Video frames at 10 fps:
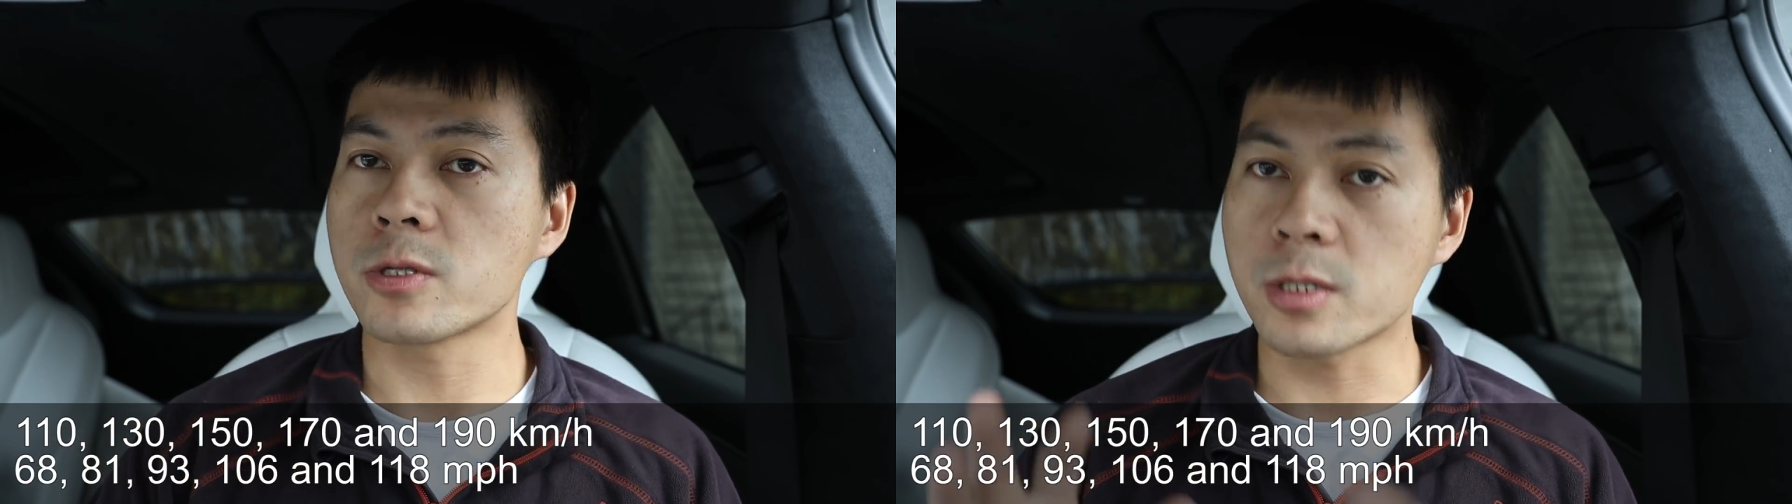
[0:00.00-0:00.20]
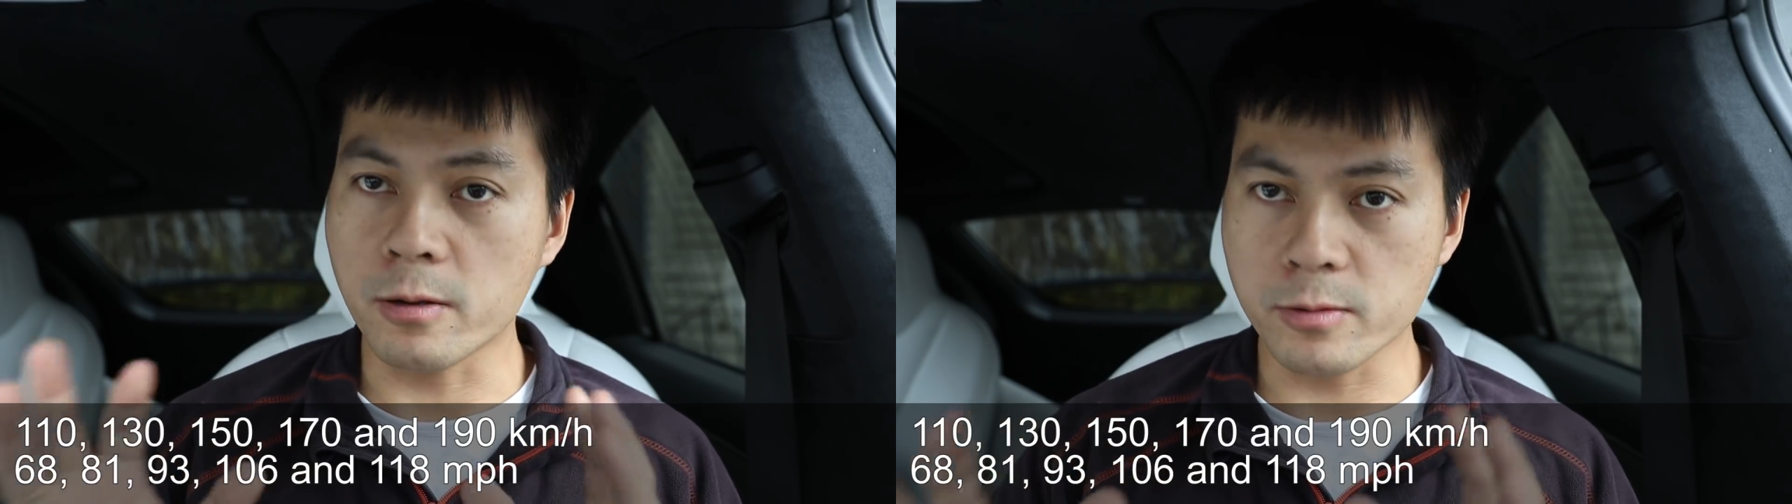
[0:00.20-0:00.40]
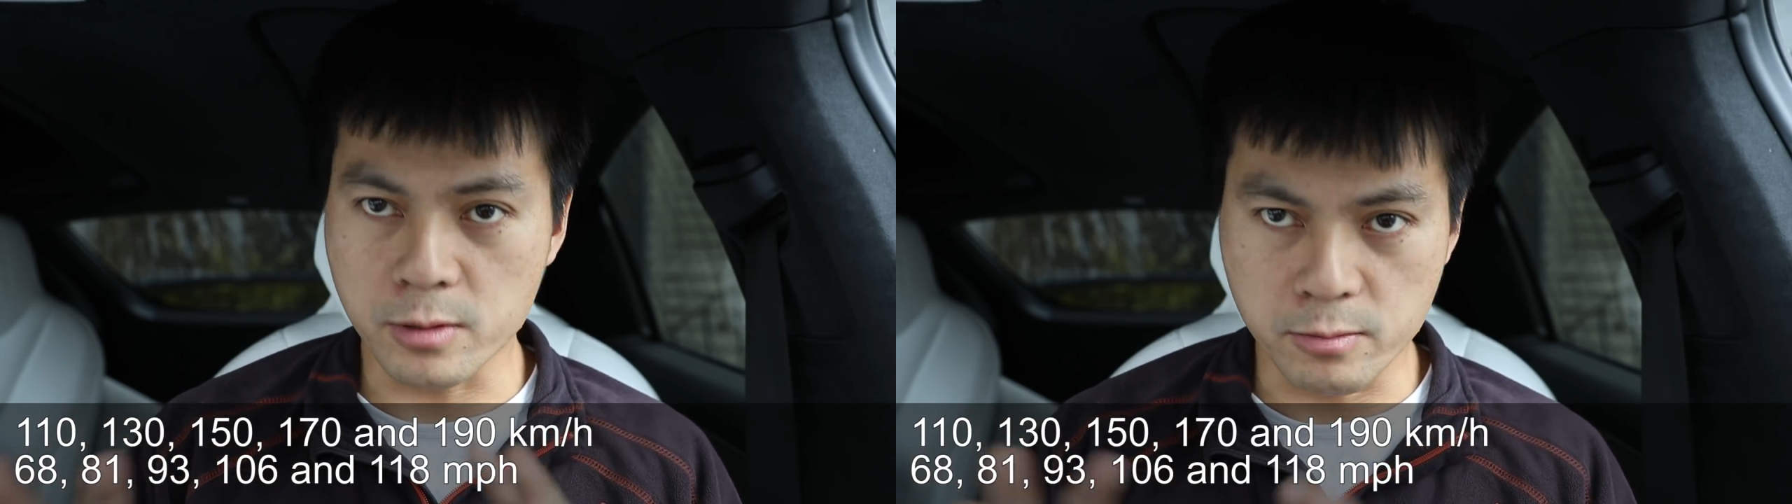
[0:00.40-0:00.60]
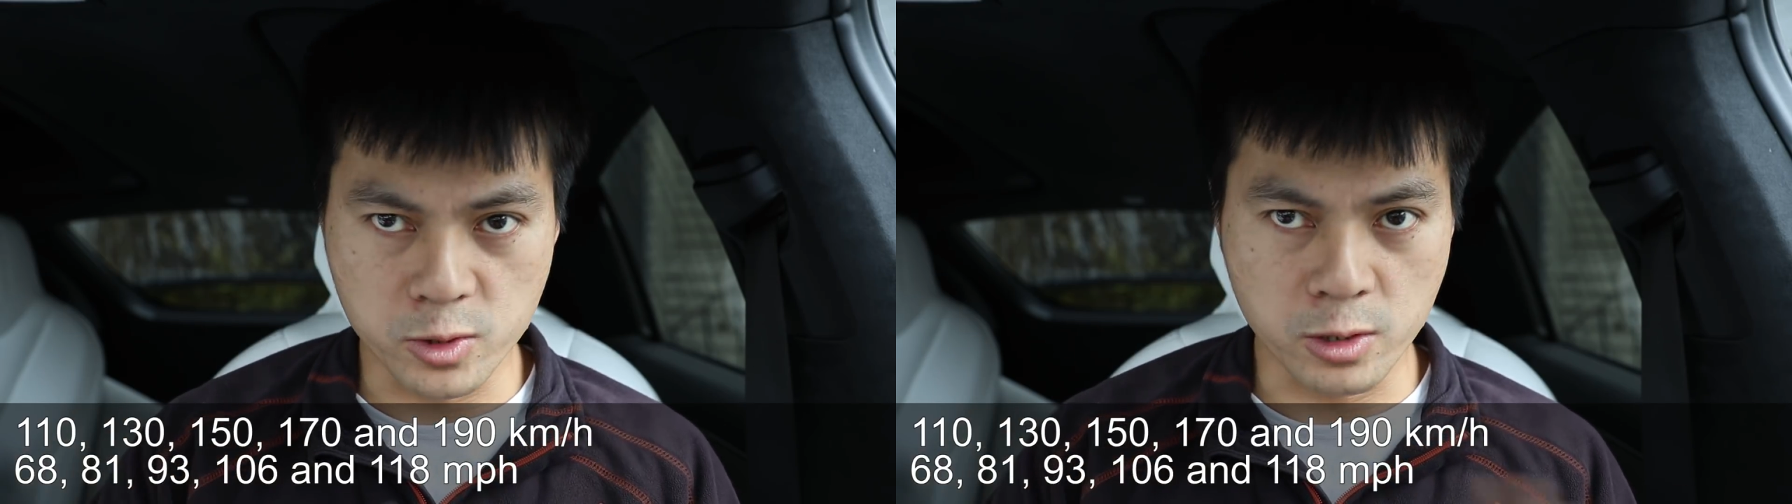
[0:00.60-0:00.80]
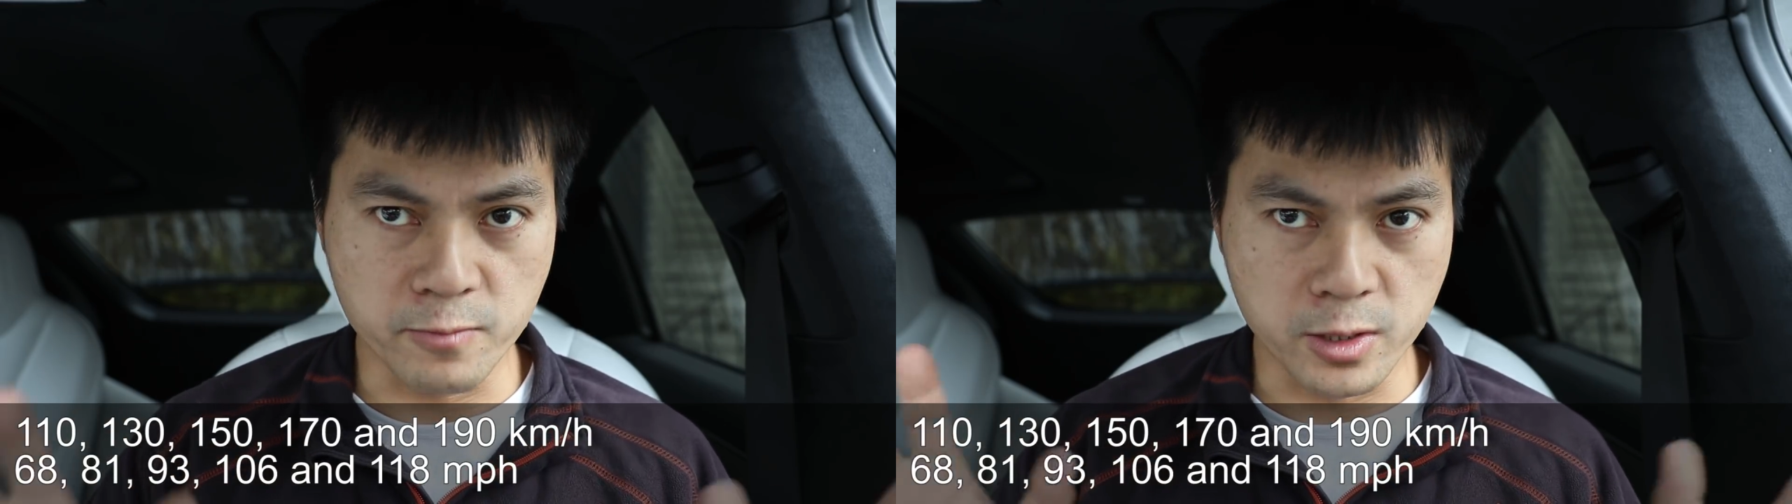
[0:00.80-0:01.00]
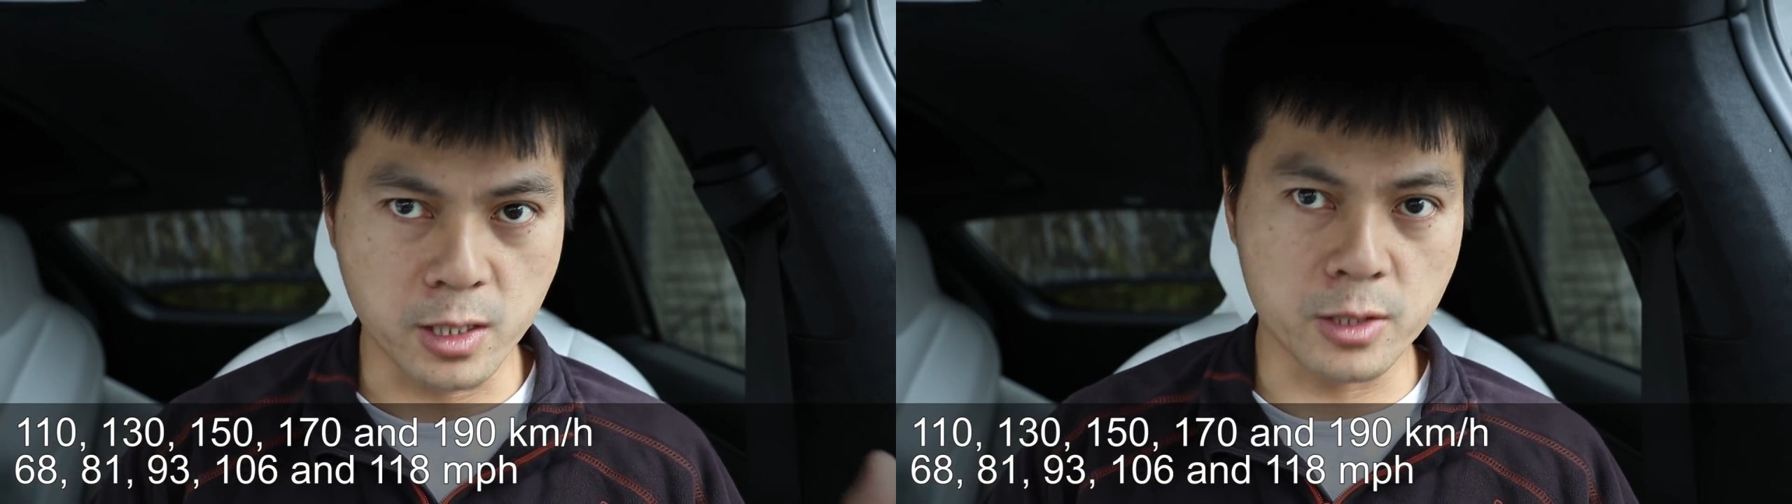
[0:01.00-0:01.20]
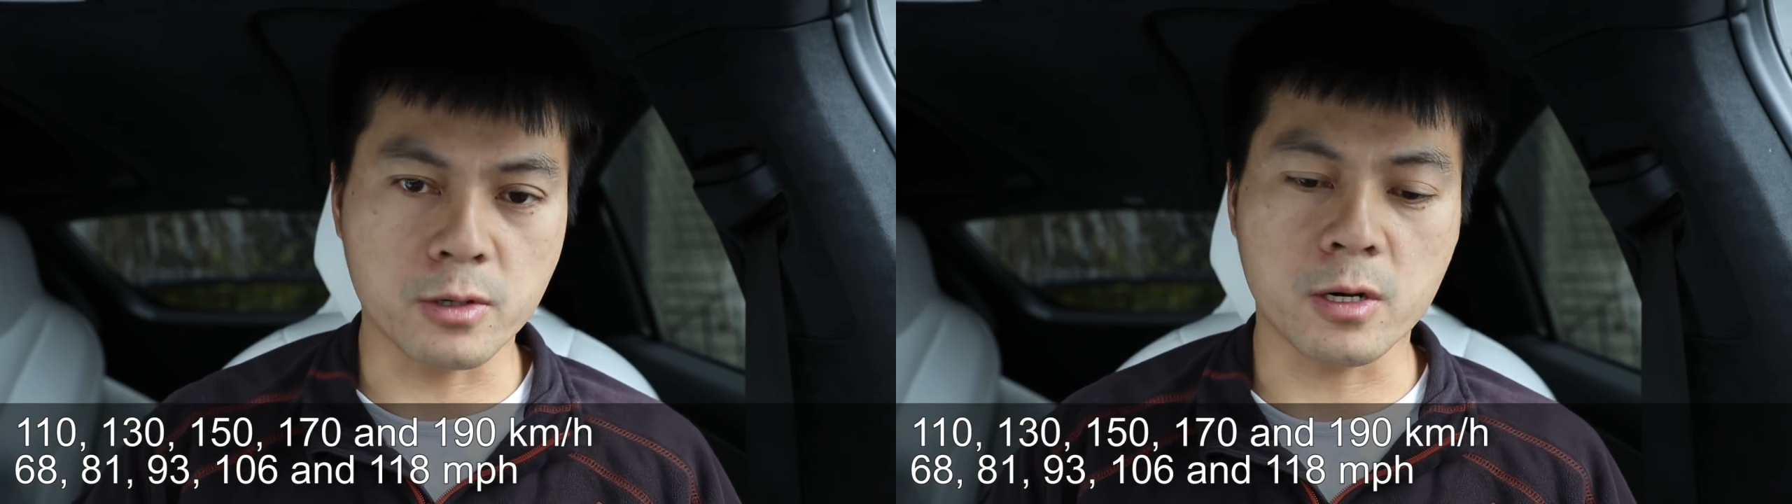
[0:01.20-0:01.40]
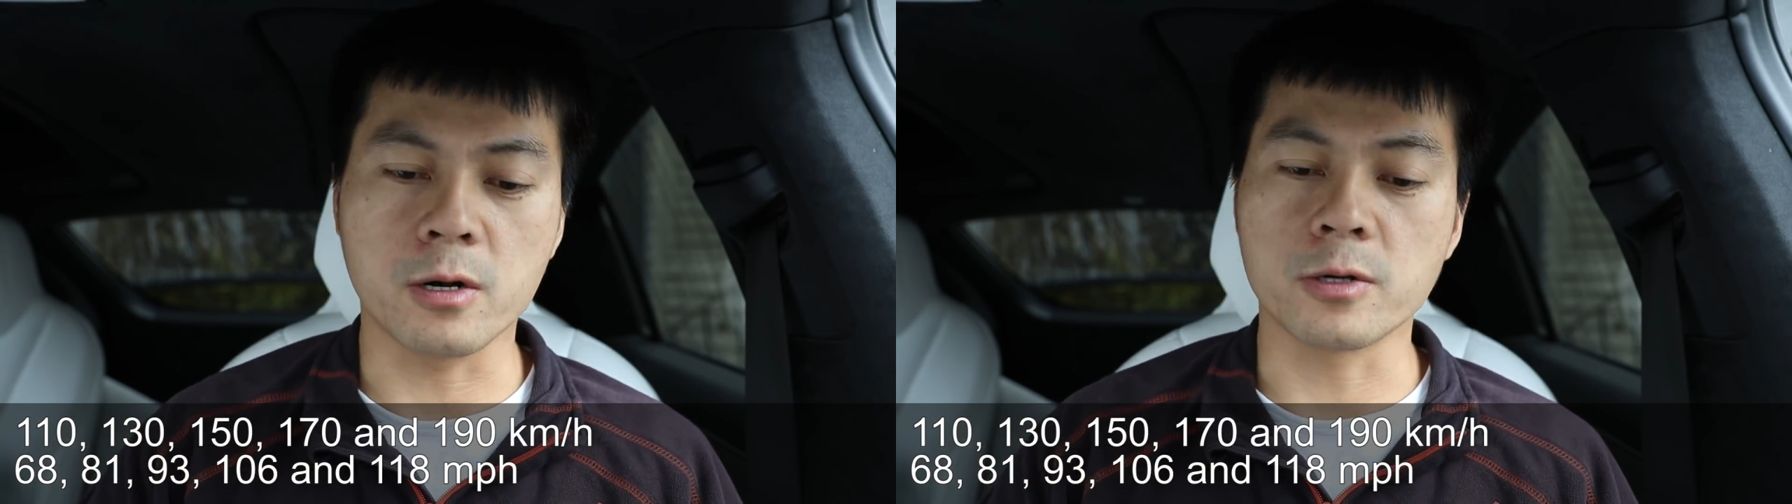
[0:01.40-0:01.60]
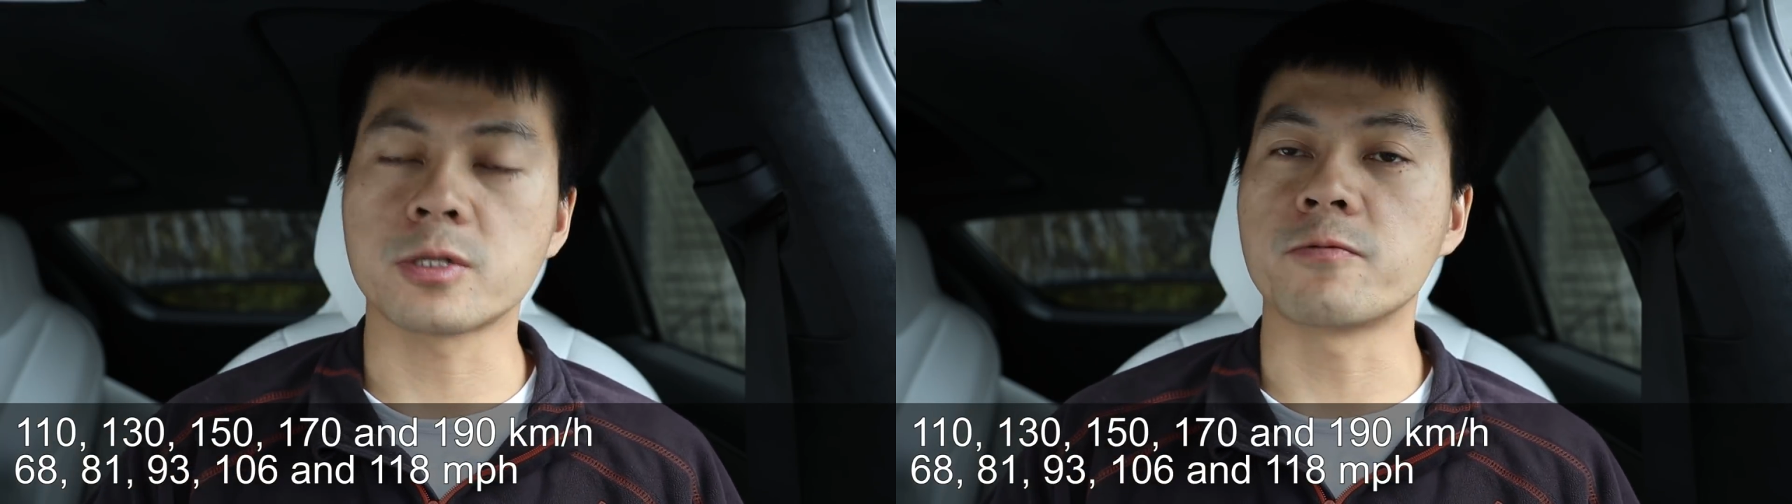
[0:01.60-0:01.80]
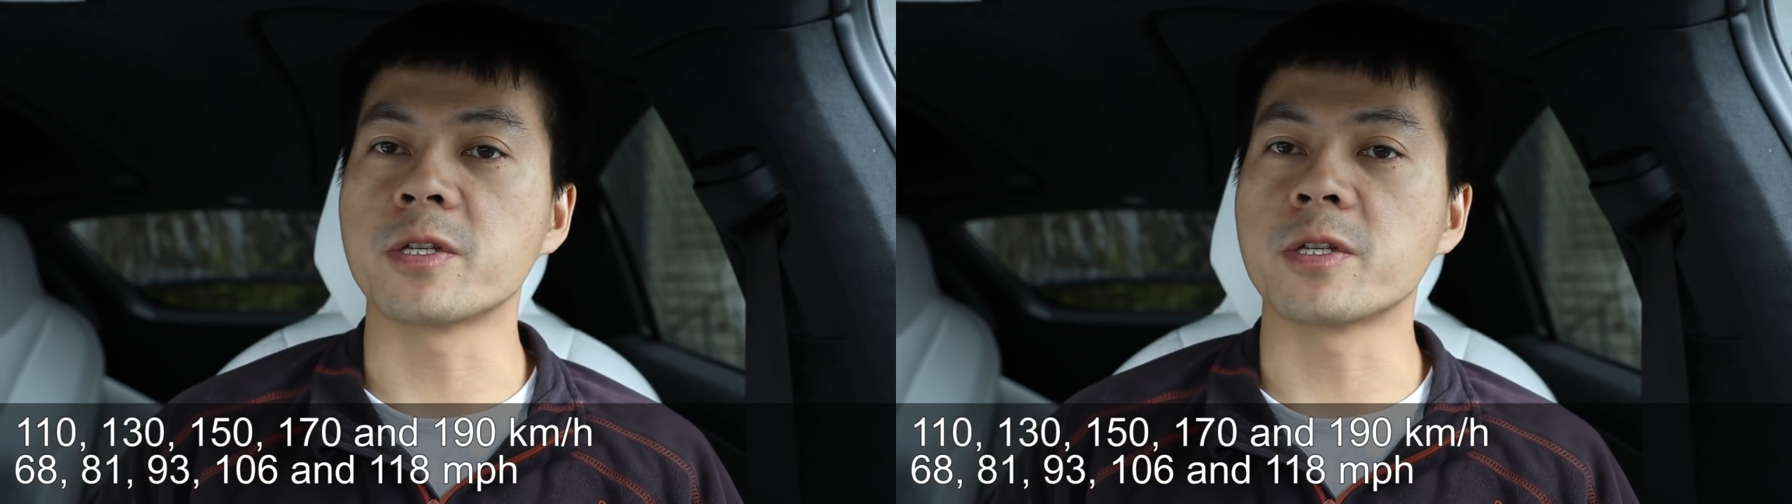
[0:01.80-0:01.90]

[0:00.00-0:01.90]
Just like I've done with the other cars